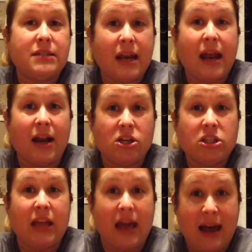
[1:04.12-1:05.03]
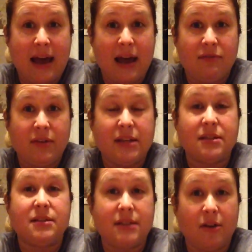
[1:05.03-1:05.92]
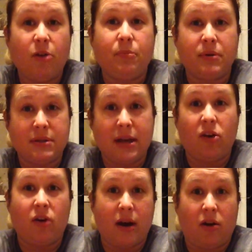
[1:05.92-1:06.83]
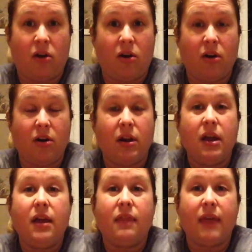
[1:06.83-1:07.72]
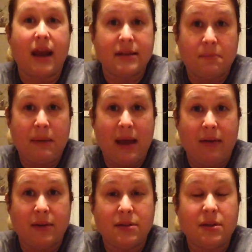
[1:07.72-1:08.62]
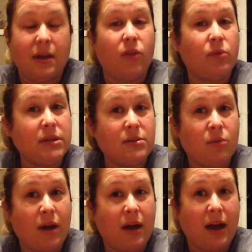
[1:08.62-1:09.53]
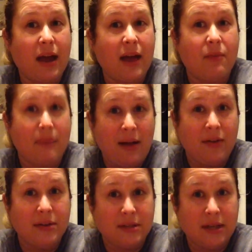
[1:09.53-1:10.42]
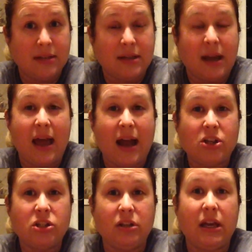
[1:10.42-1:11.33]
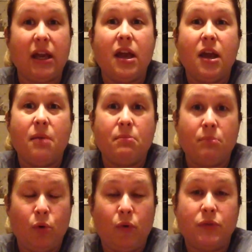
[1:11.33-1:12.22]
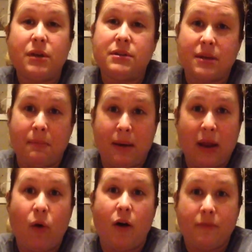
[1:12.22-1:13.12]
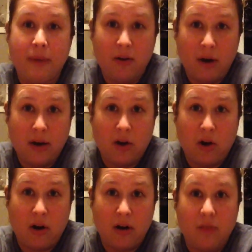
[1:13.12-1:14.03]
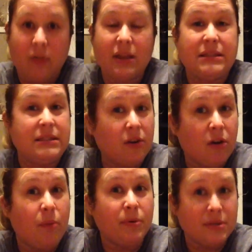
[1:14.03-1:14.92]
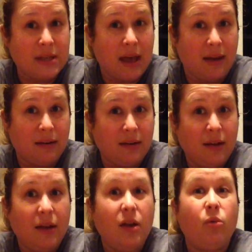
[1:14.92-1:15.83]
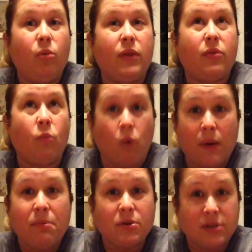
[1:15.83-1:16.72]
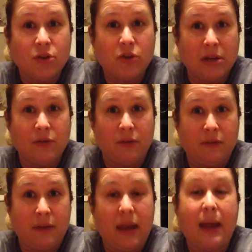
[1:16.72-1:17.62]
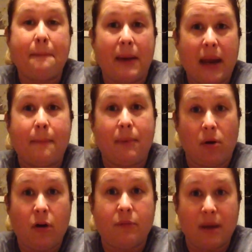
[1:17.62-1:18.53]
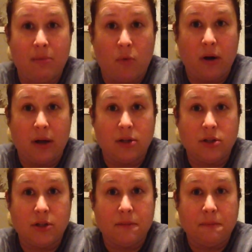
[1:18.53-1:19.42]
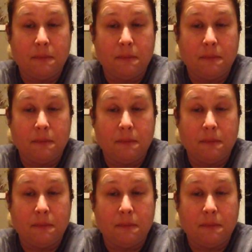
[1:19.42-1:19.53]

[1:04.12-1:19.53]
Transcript: debt I actually have is a 0% credit card that has a balance. And the reason why I have a balance is I actually moved some money off my credit card at 0% with 1% transfer fee and paid a bulk of my mortgage.